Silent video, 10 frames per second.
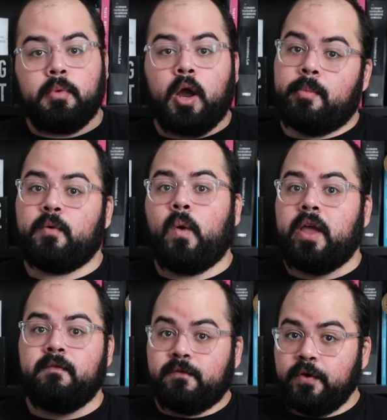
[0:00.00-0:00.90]

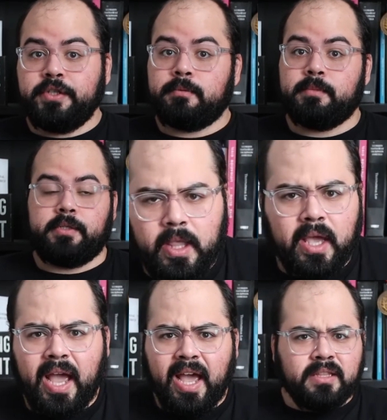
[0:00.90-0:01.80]
copyright infringement.
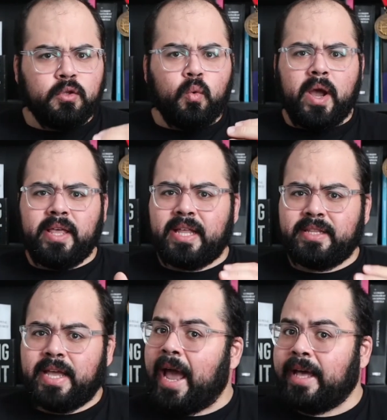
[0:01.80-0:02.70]
And the way that
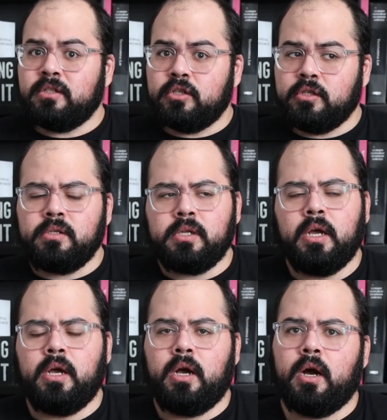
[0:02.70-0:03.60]
they handle
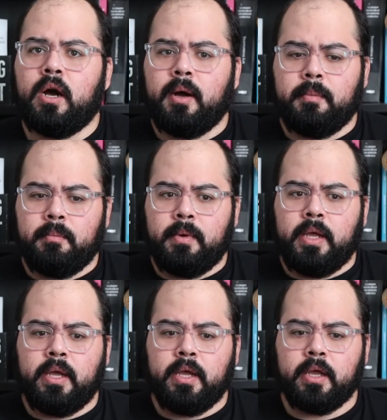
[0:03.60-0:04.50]

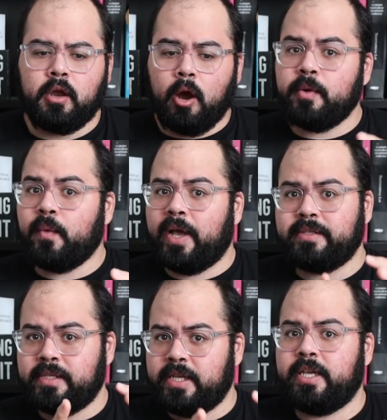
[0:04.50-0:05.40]

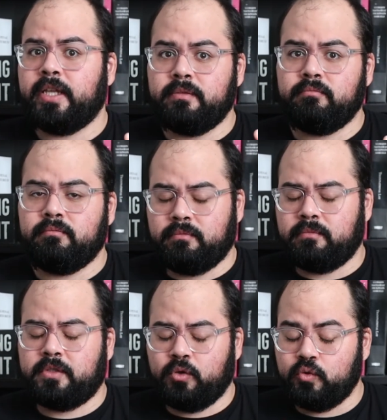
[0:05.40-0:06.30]
copyrights in
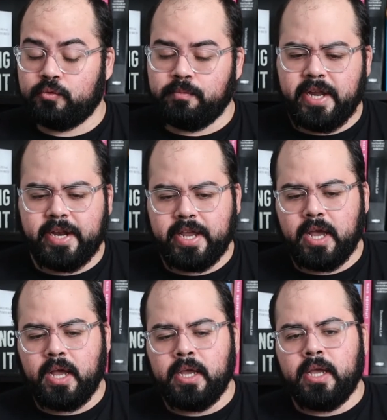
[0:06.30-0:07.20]
social
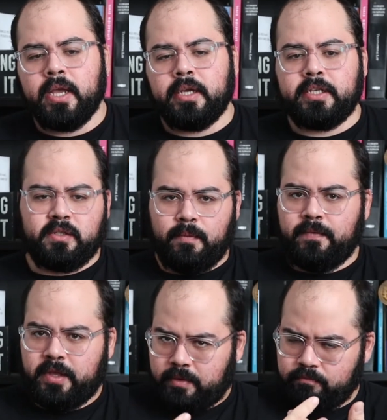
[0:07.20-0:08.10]
media is
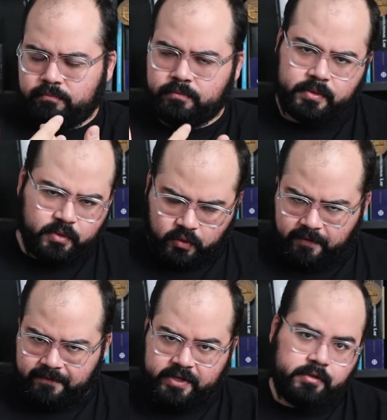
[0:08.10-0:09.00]
something sort
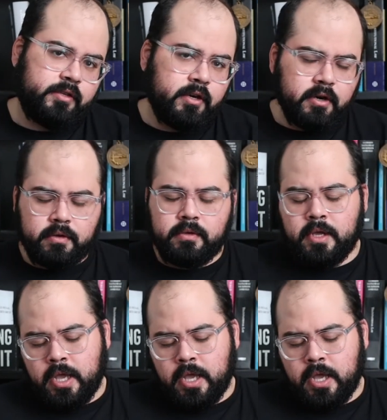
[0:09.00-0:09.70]
of internal,